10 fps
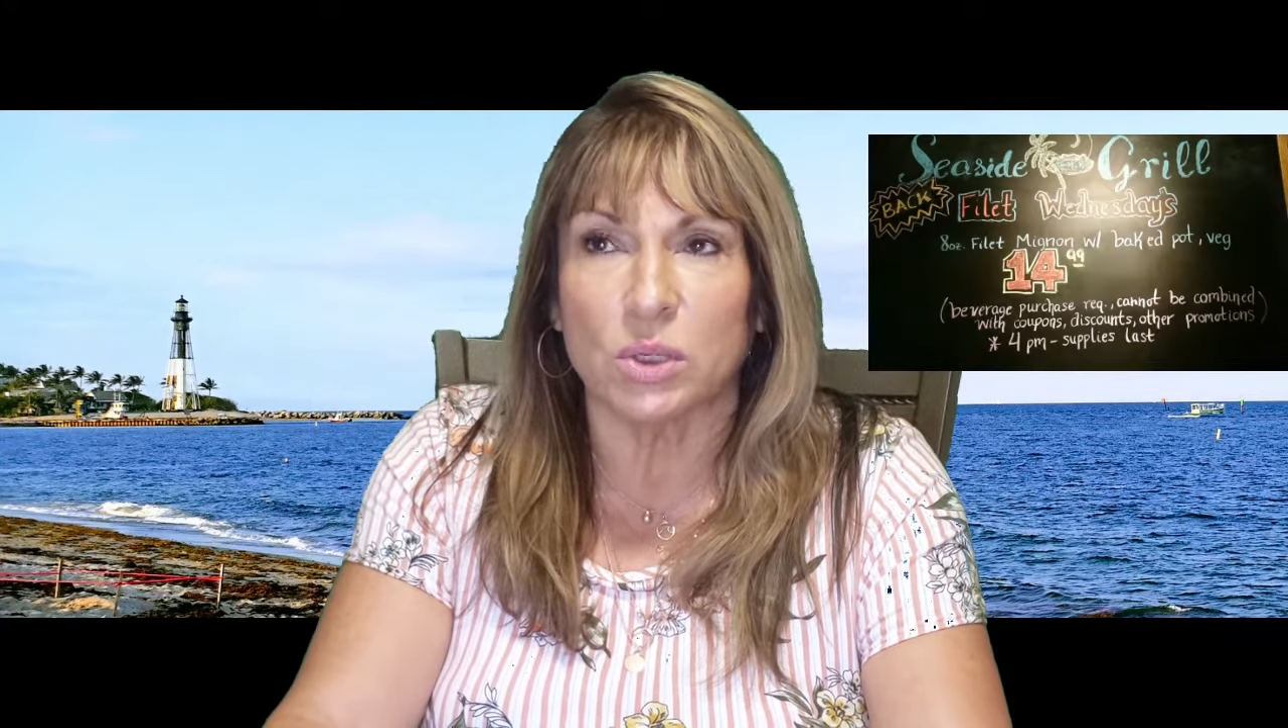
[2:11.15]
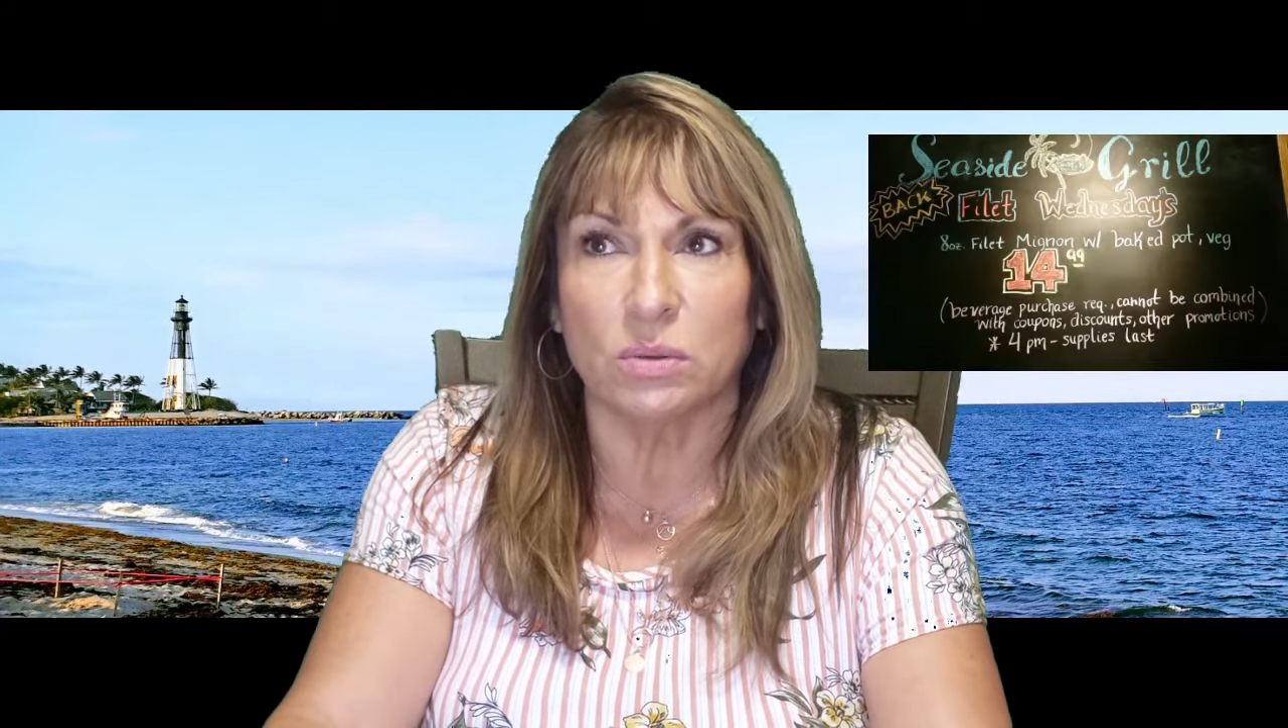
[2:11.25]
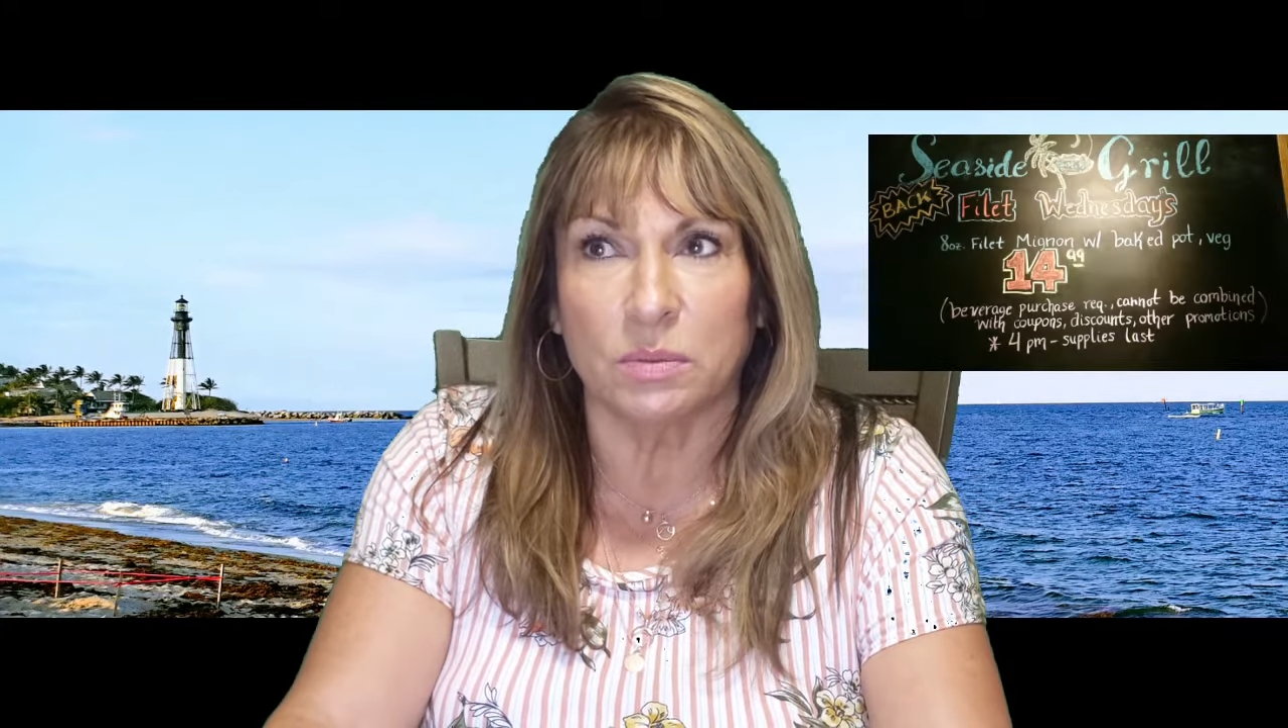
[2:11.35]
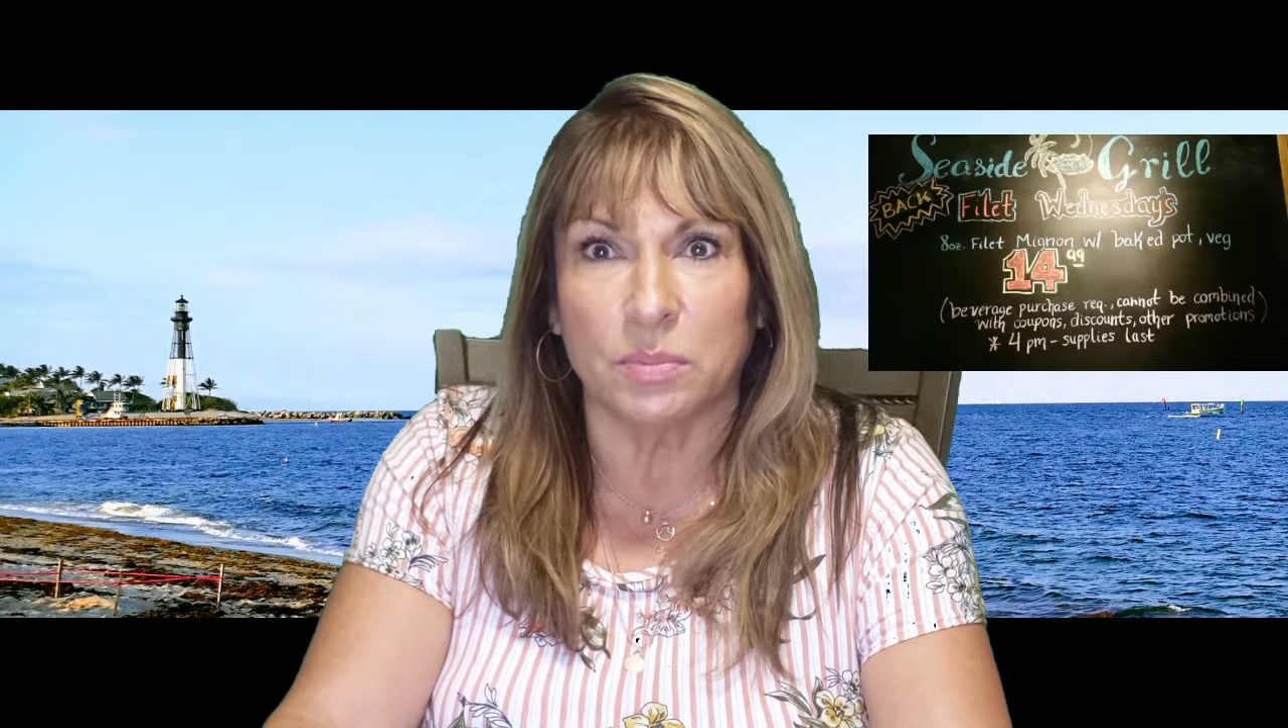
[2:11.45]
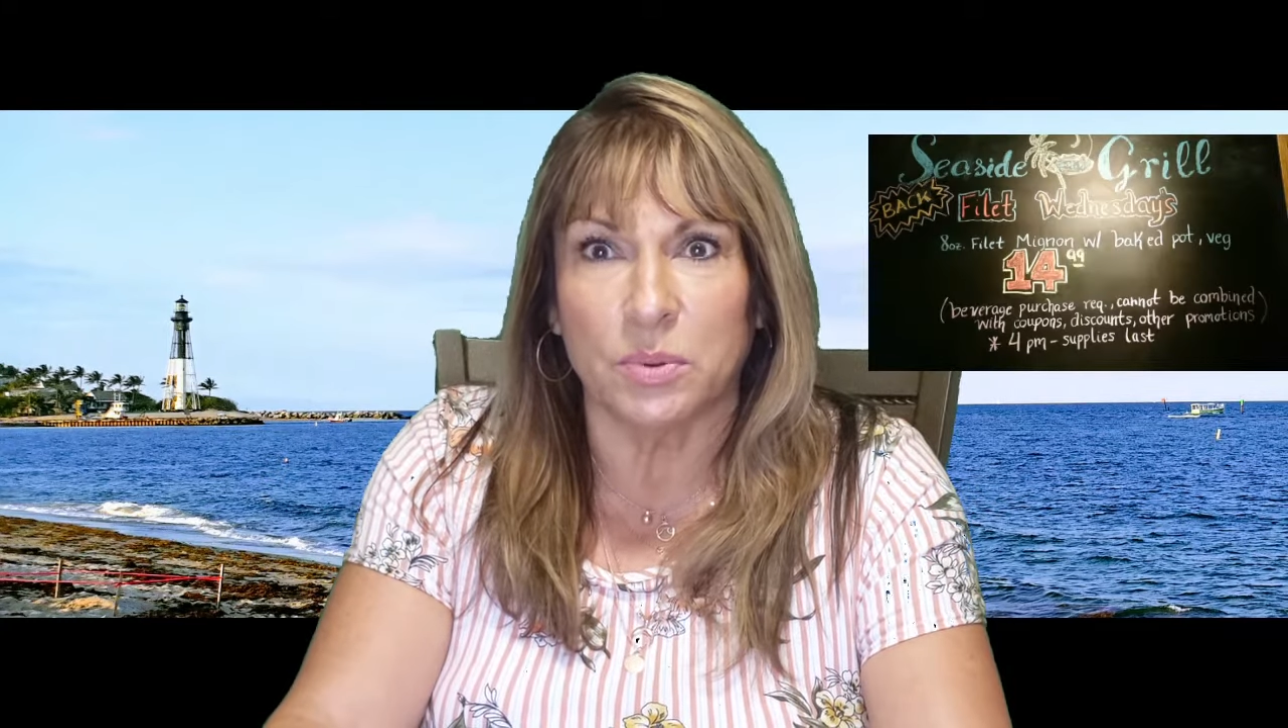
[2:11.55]

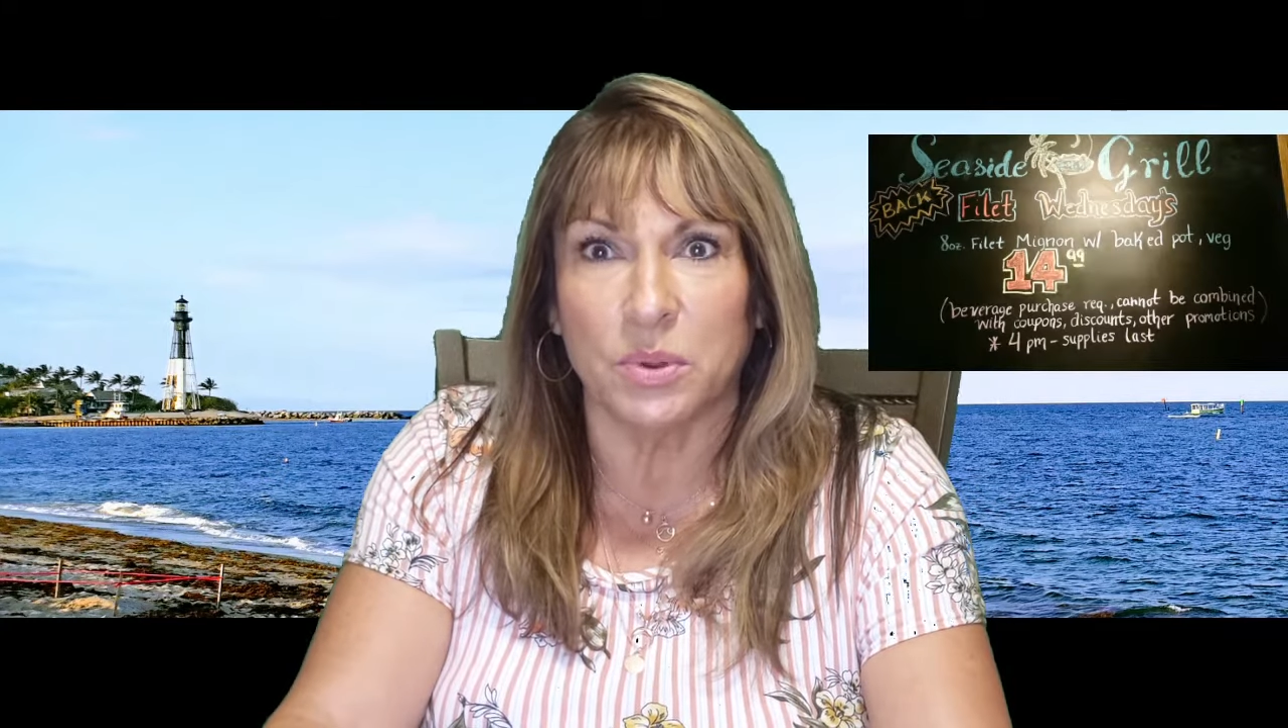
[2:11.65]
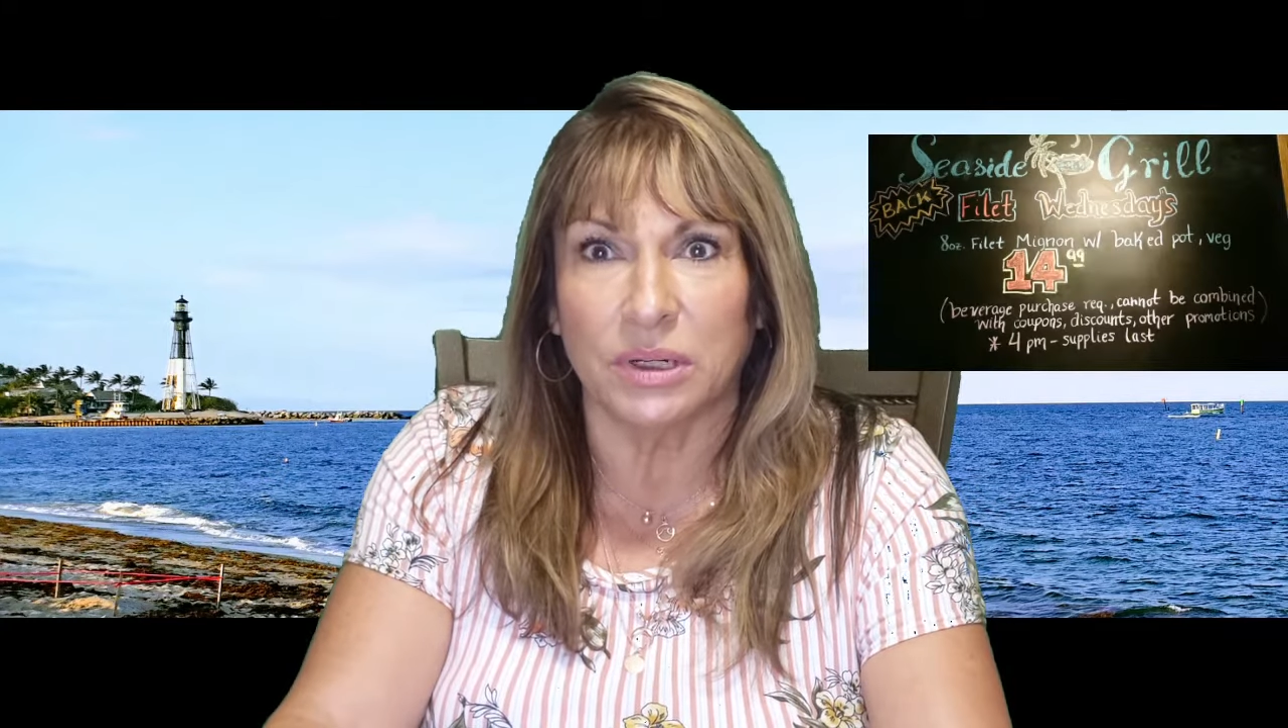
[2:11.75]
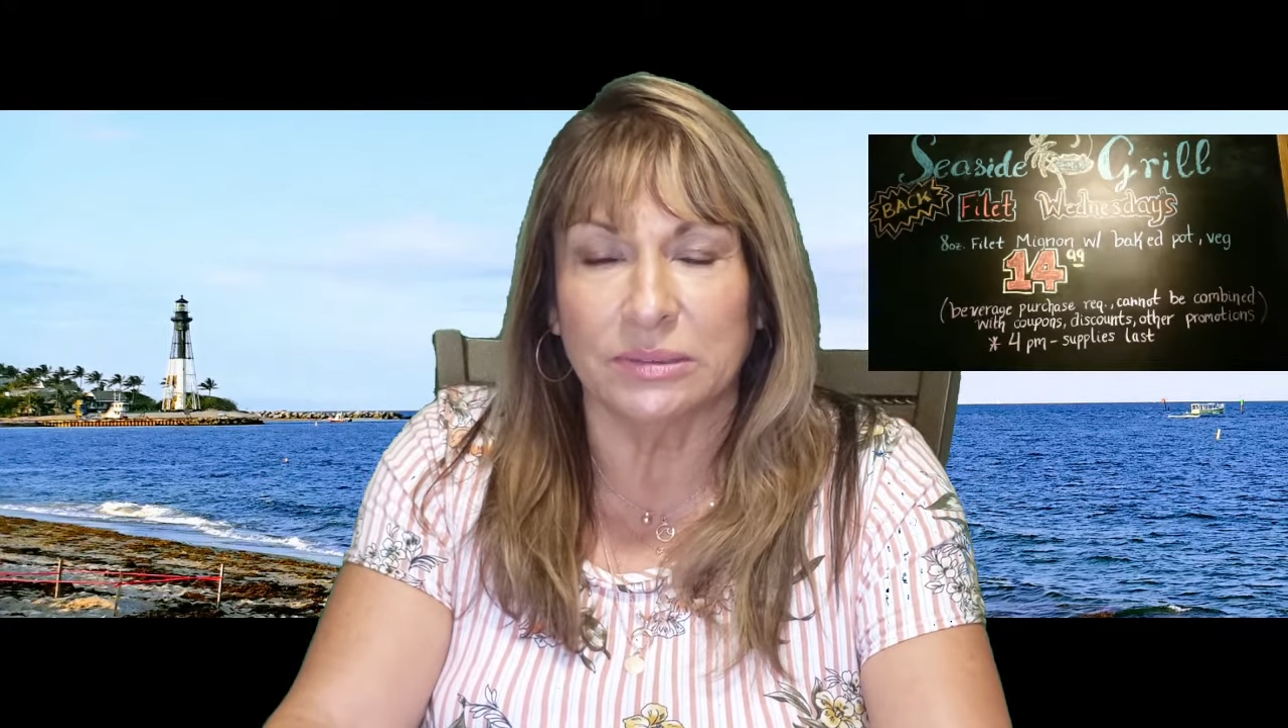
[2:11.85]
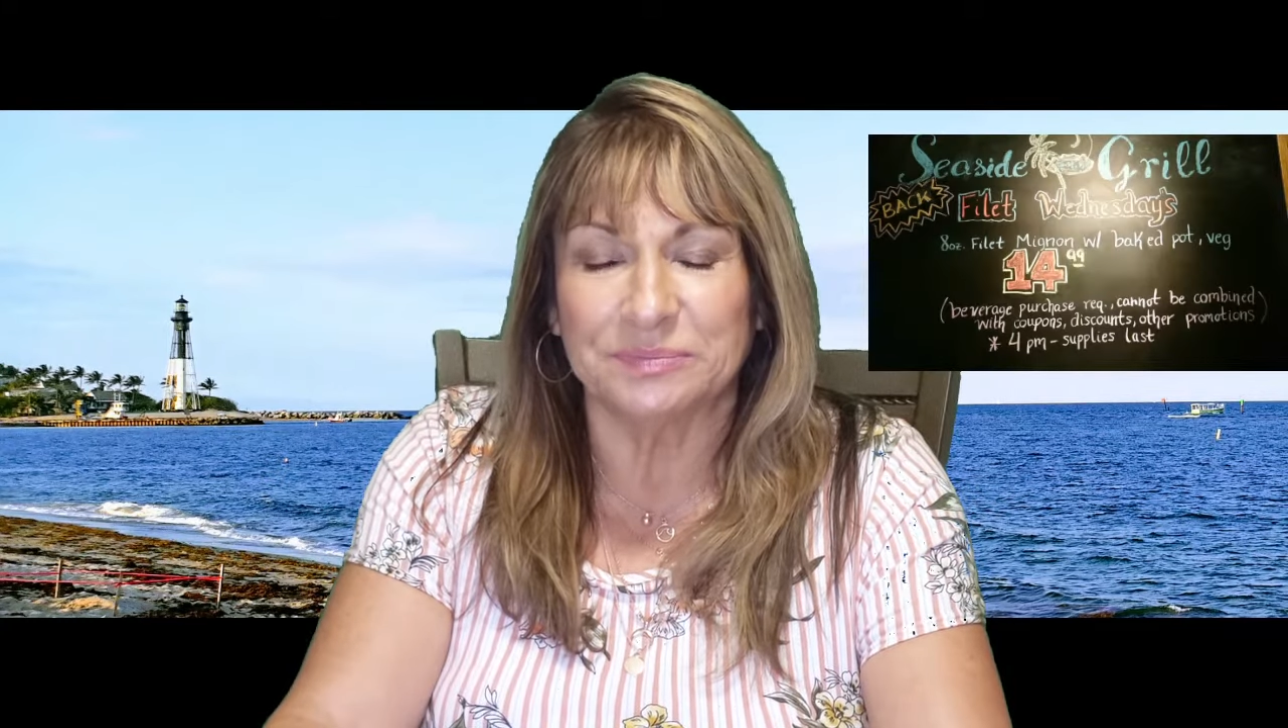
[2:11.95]
good pour.